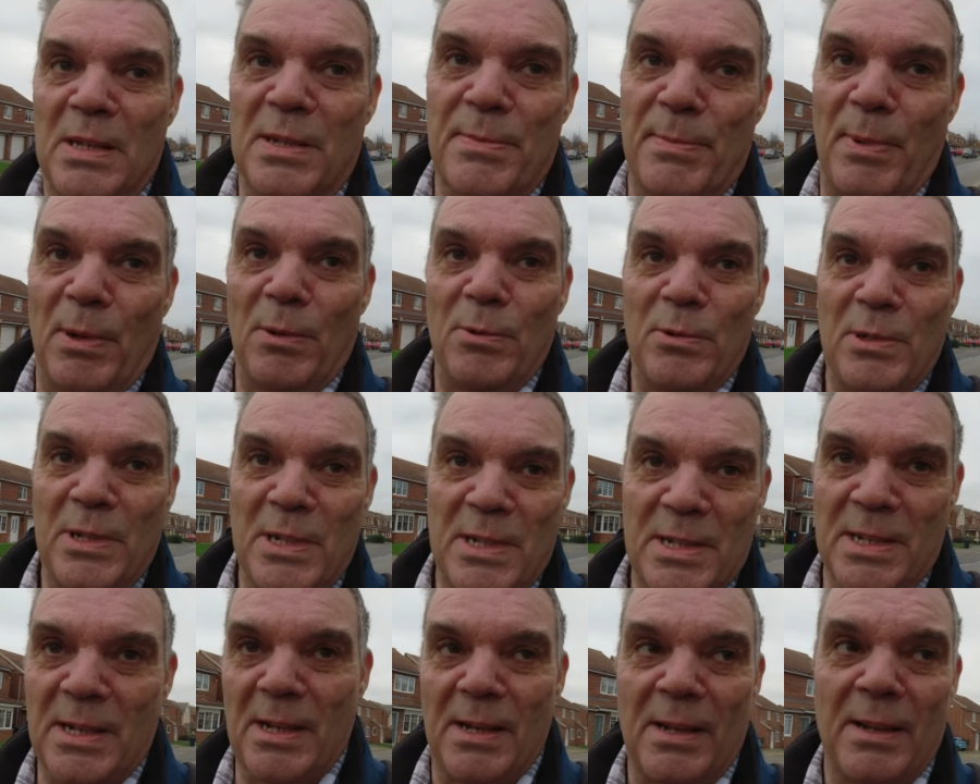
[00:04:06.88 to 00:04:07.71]
Wetherspoons
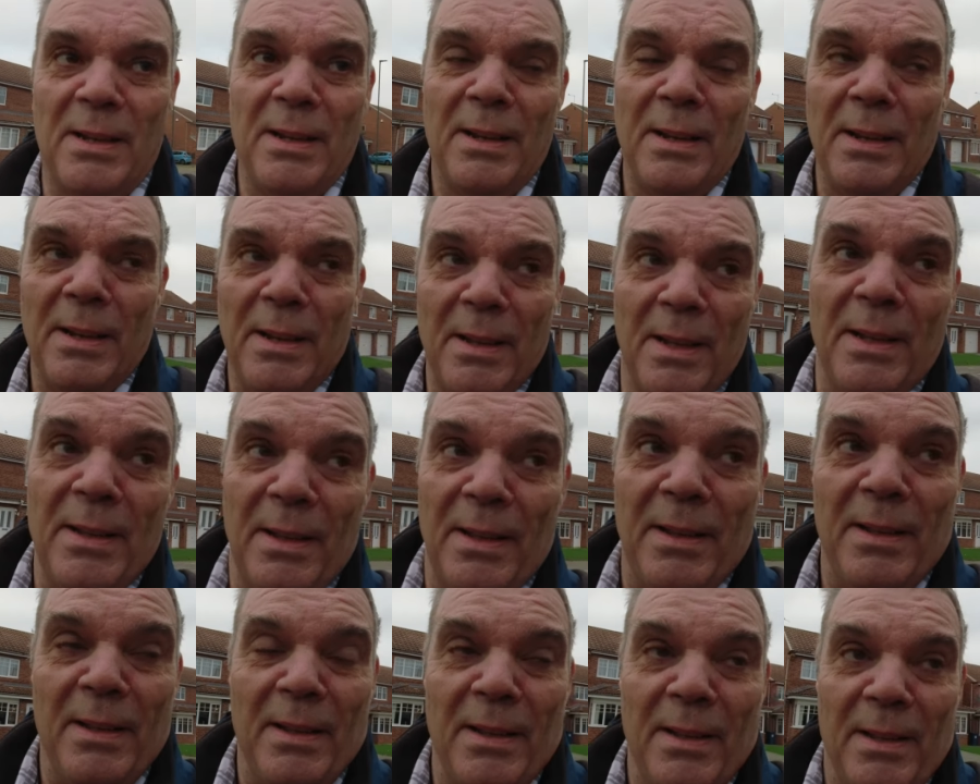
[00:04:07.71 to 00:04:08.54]

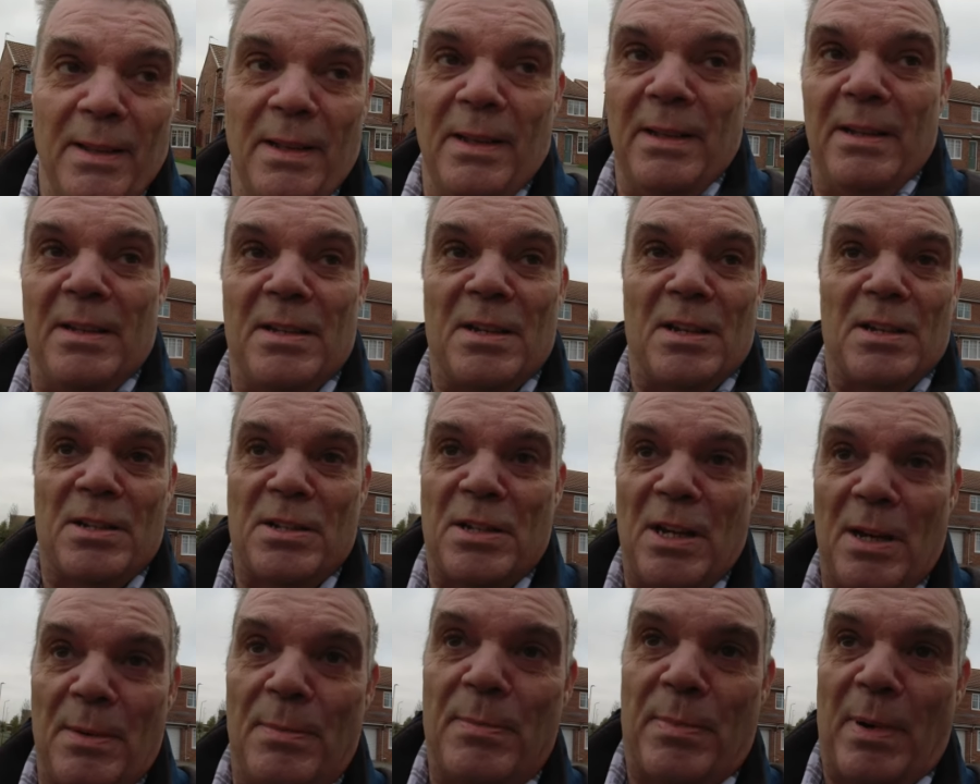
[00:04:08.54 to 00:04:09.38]
is a
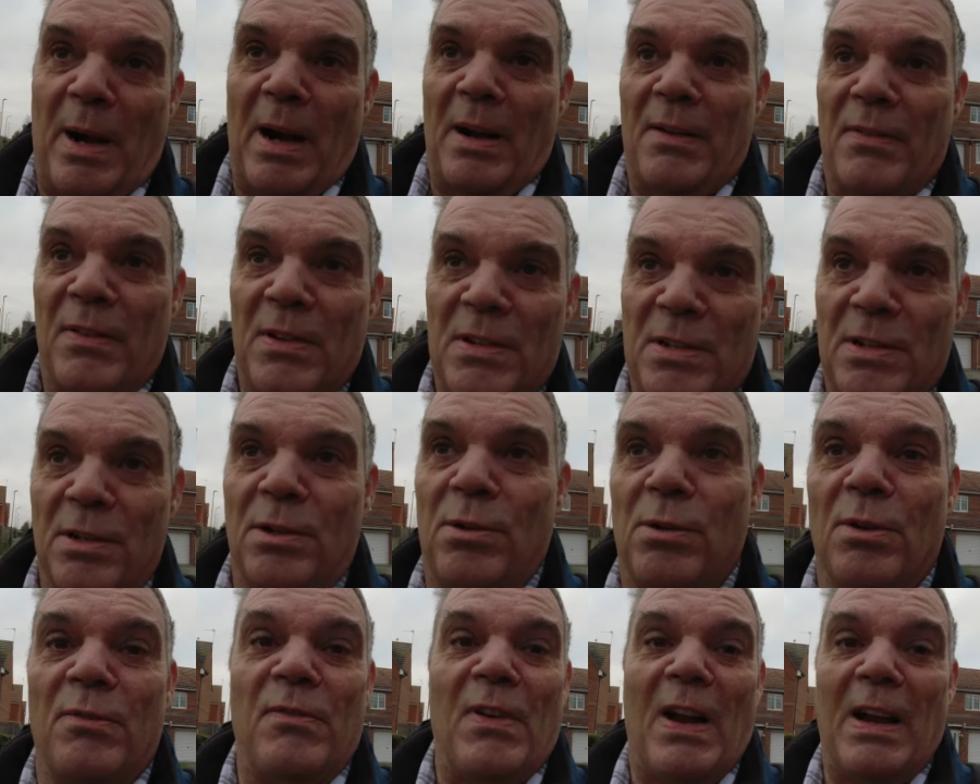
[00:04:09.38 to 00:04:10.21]
cheap breakfast
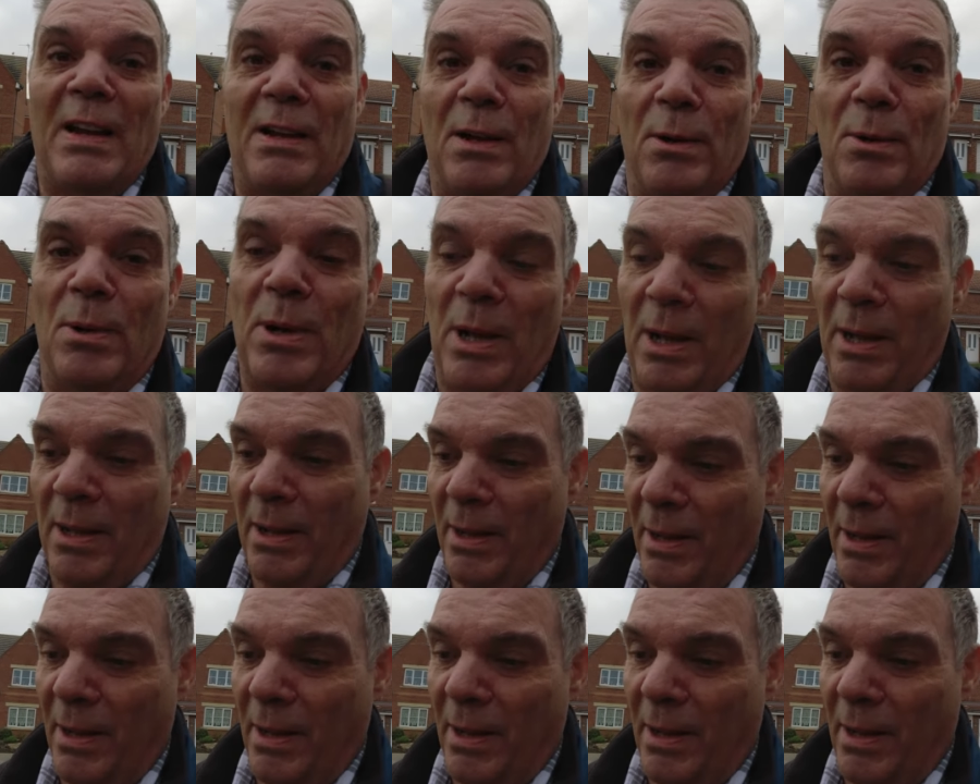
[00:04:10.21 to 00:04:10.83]
and good value.